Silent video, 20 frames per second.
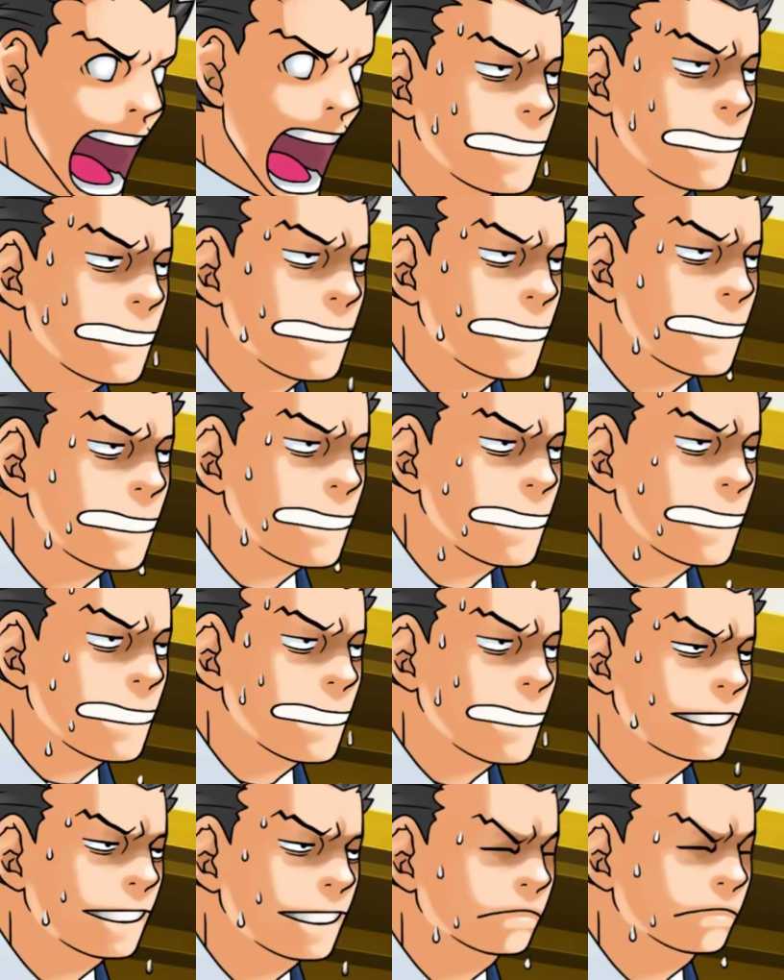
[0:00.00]
Didn't they
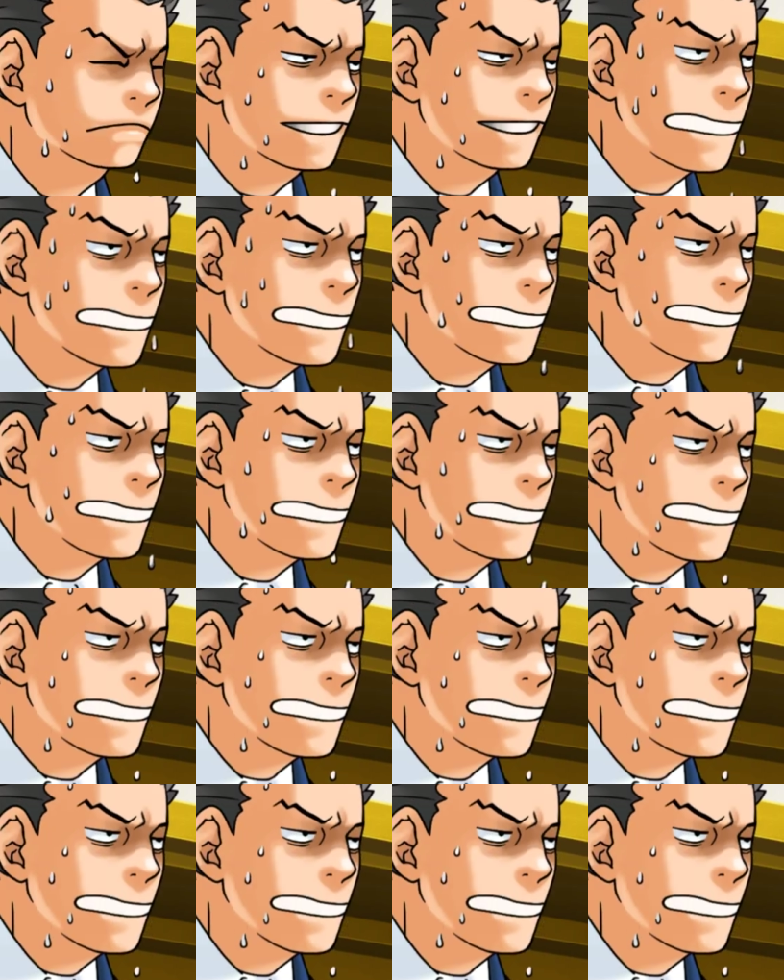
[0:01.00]
all die?